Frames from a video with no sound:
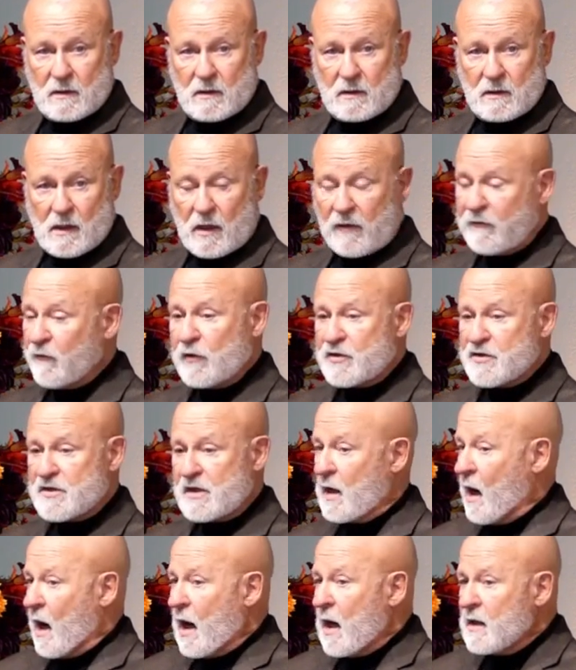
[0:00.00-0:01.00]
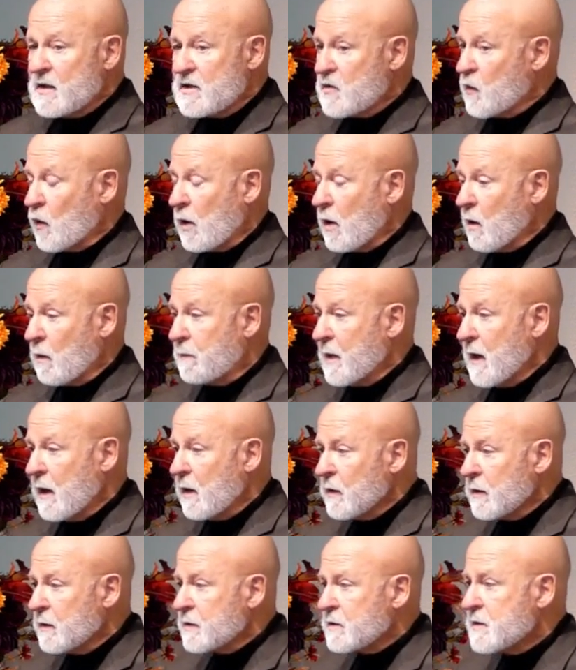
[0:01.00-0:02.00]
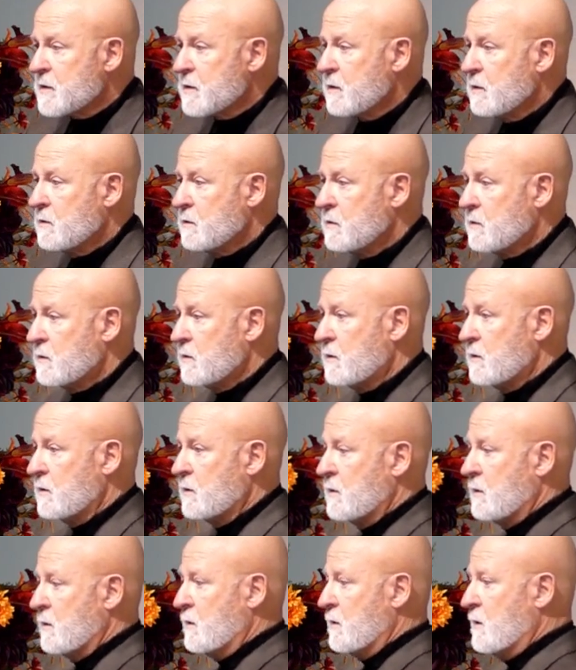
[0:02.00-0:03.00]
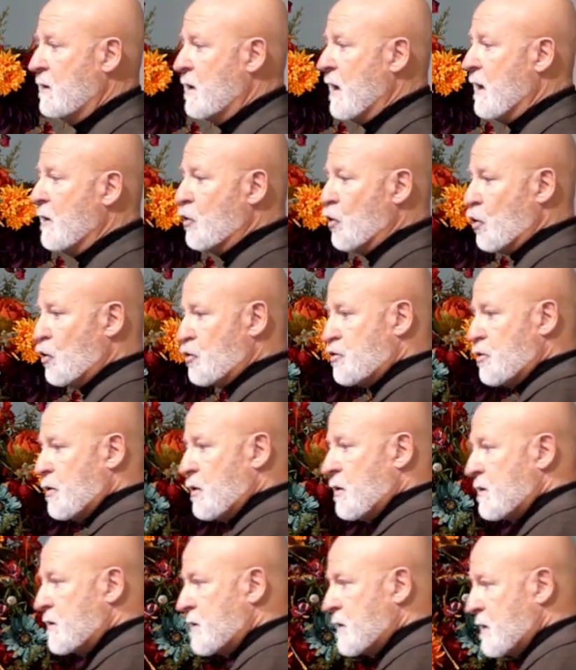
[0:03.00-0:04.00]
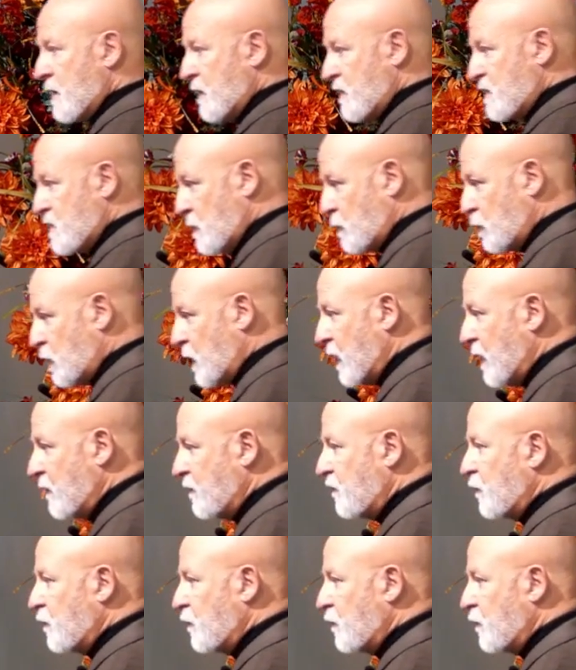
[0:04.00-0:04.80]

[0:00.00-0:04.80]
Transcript: Our first gods were our parents. They nurtured us, they supplied